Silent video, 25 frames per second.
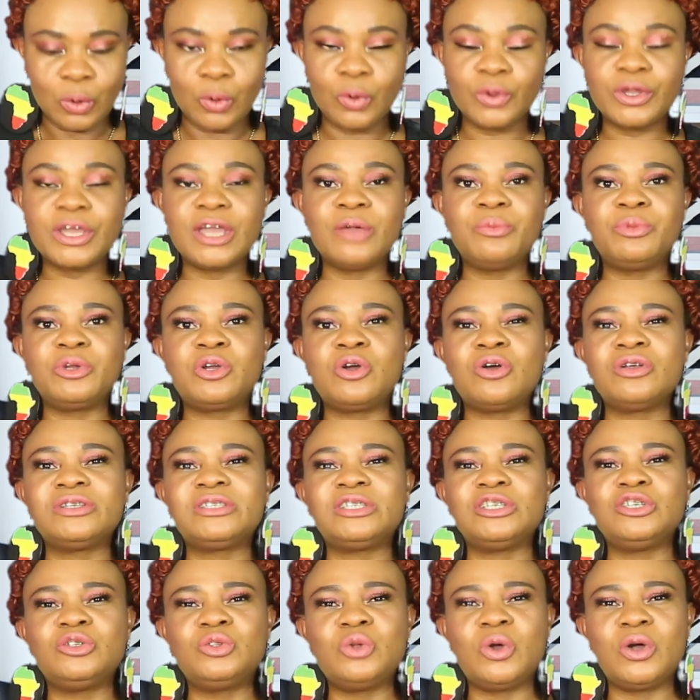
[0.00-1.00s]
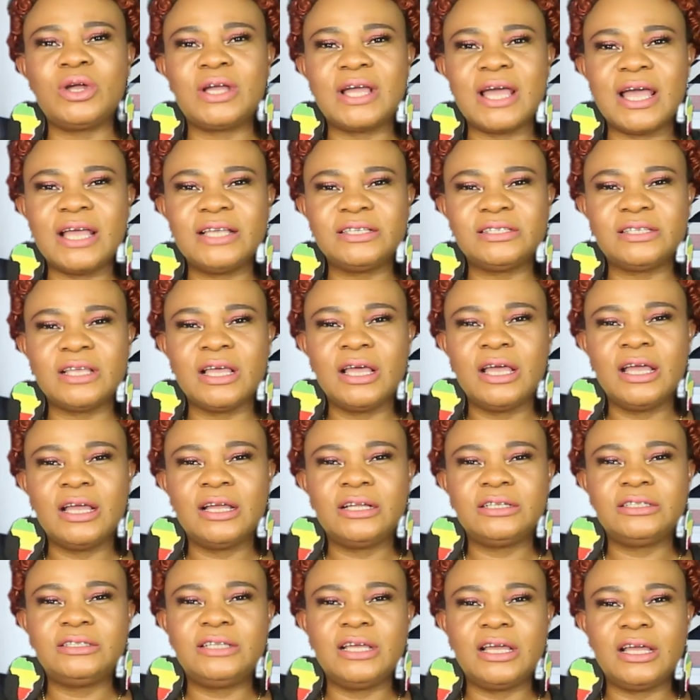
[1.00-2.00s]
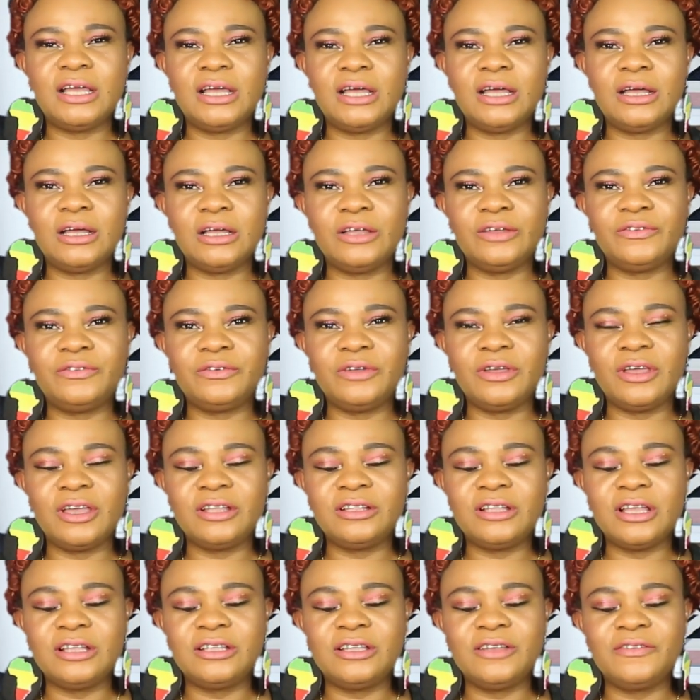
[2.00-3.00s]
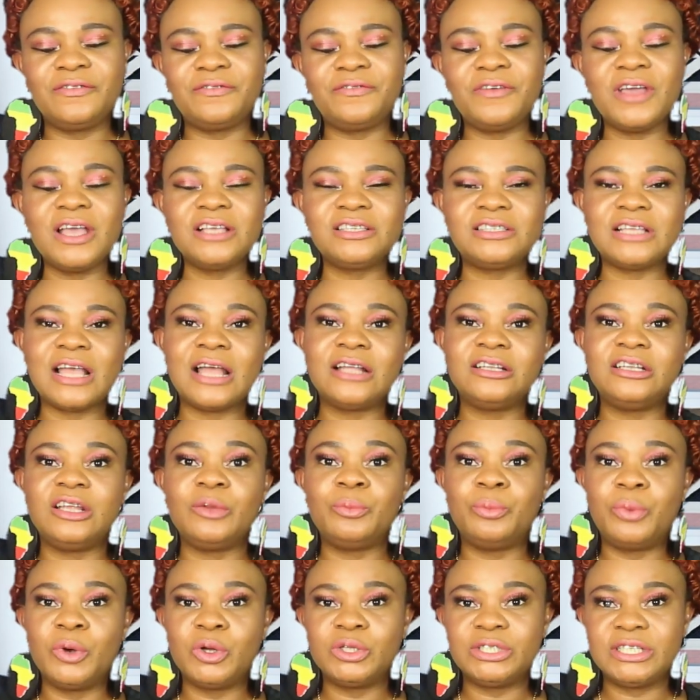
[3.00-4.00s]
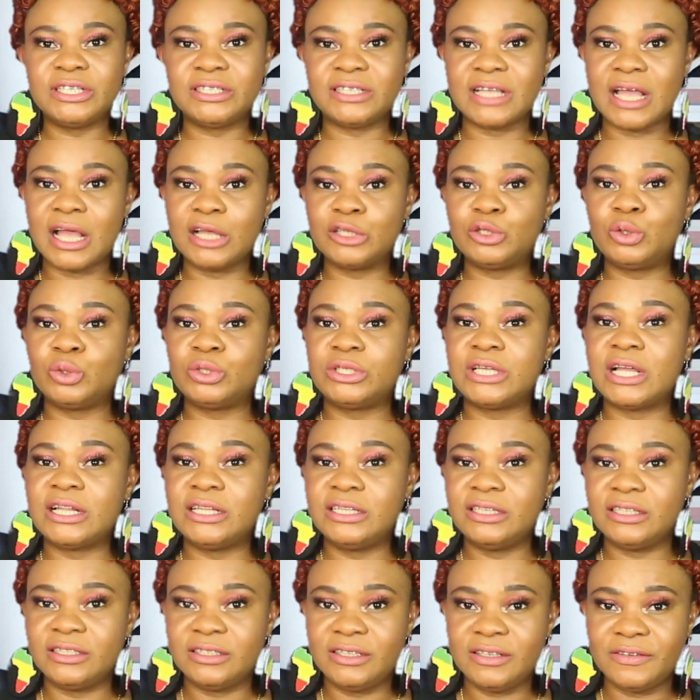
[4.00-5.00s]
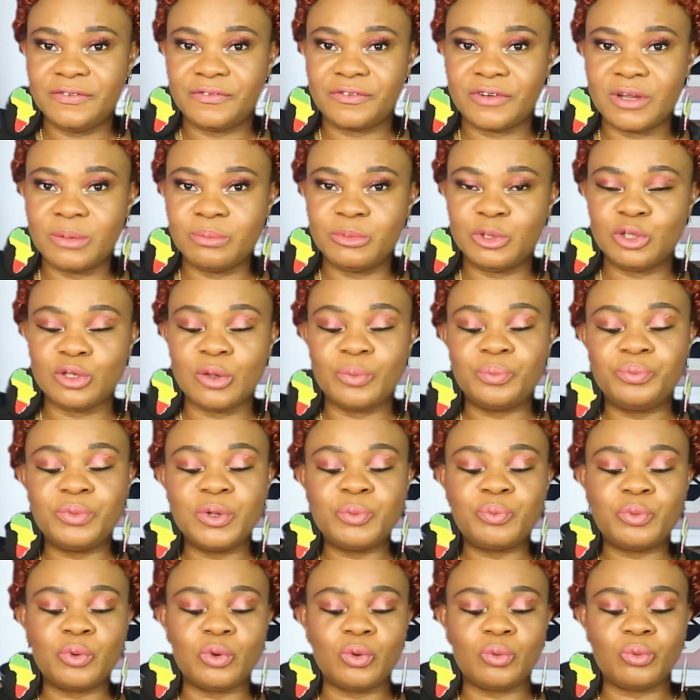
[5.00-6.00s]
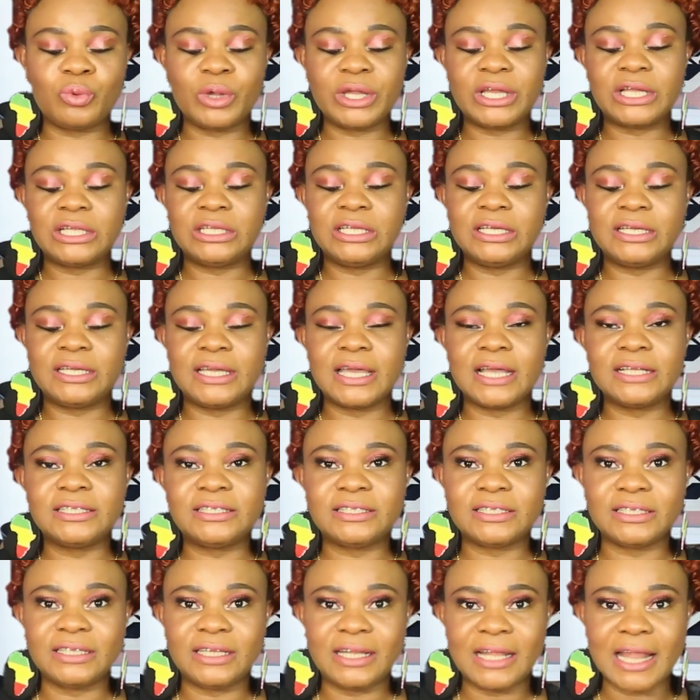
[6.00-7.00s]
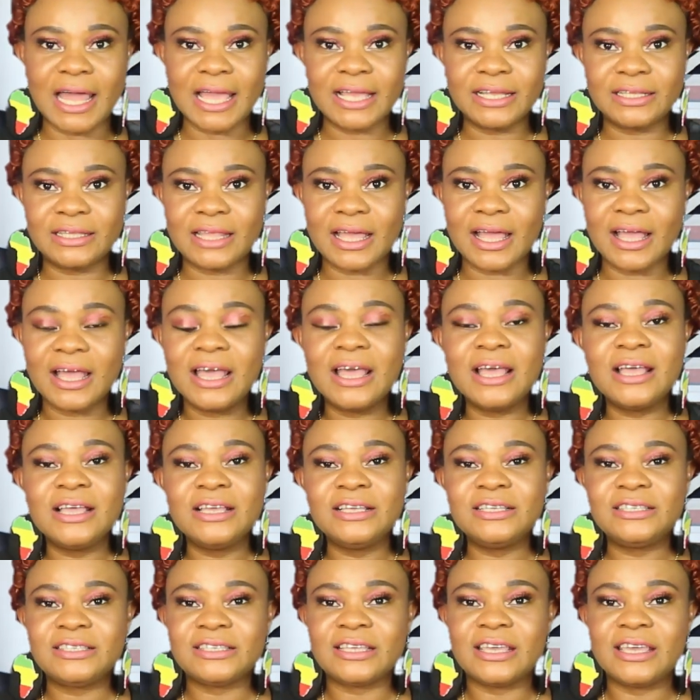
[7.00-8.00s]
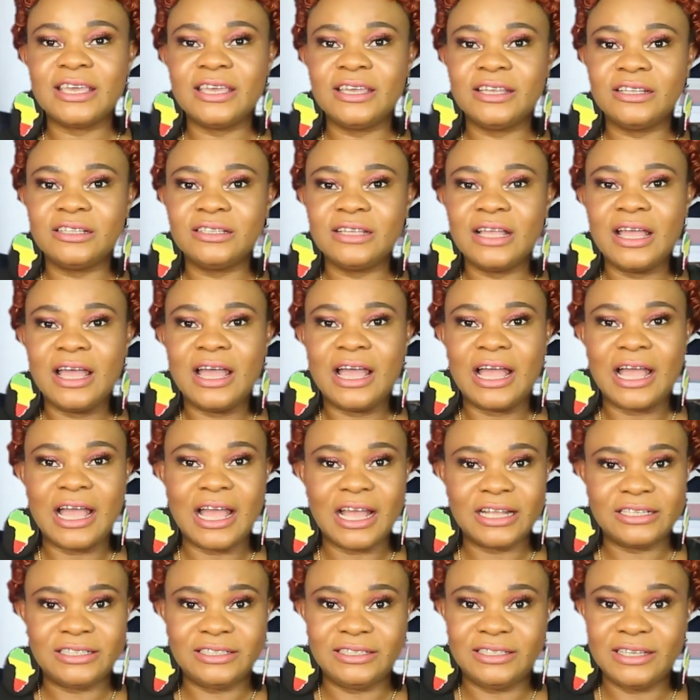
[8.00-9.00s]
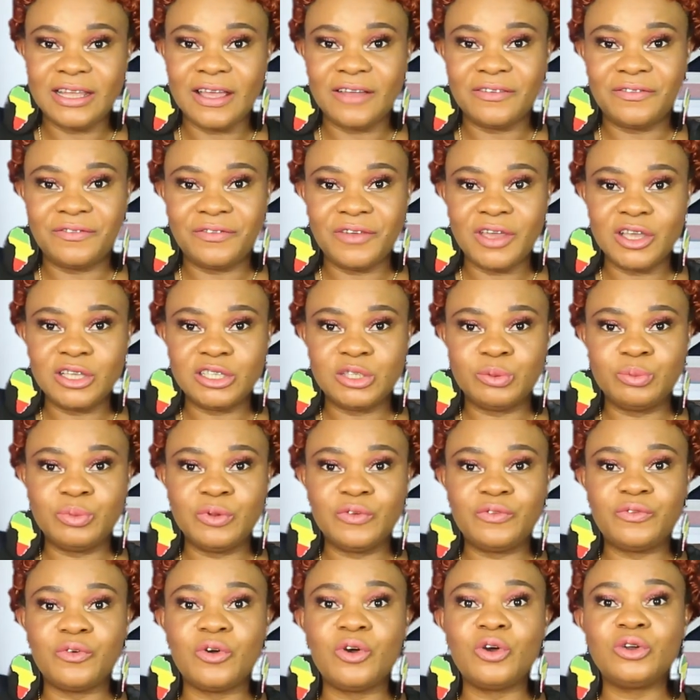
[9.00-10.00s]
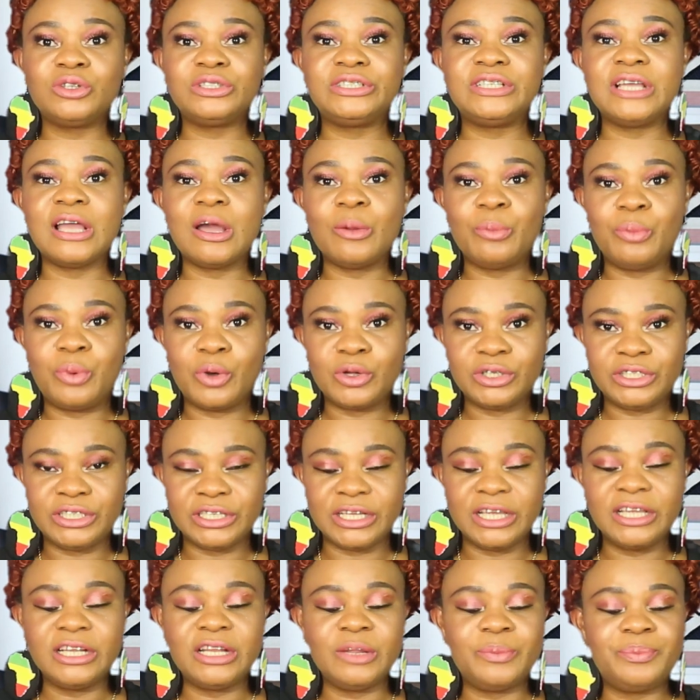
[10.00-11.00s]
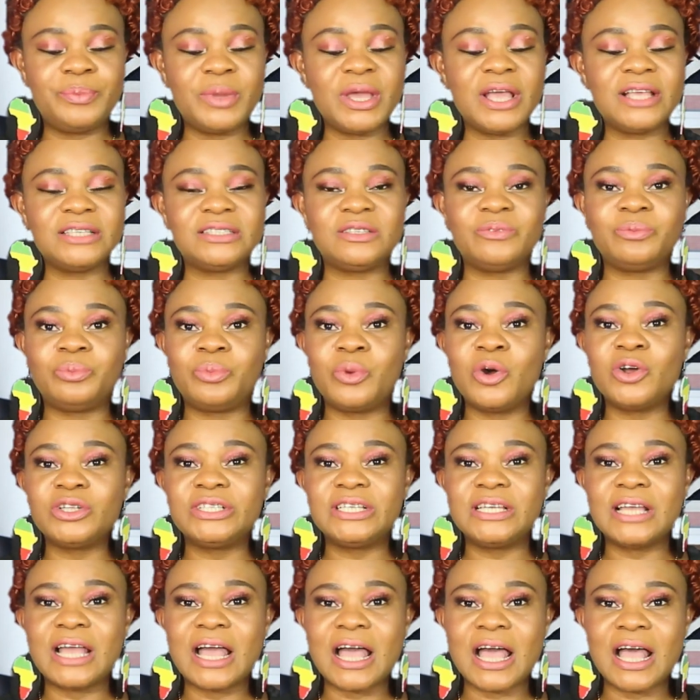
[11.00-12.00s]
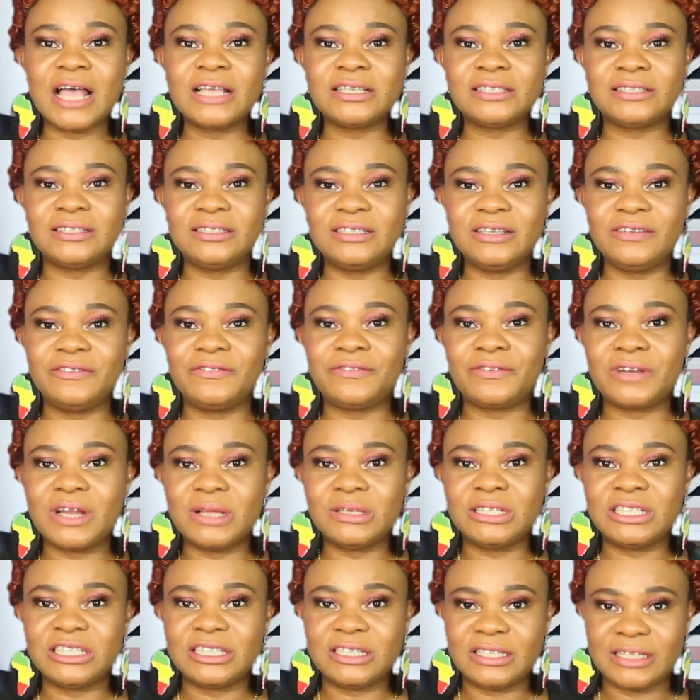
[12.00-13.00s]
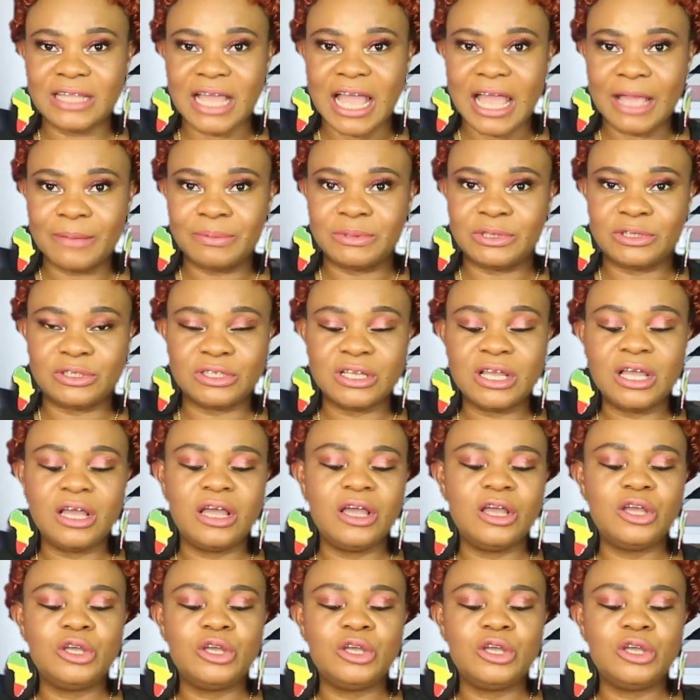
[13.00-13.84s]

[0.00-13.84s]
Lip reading: Okay, because you know, guys, the face and the bodies are totally different. Some people quickly get lighter skin at their face before their body. It depends. Body has different types.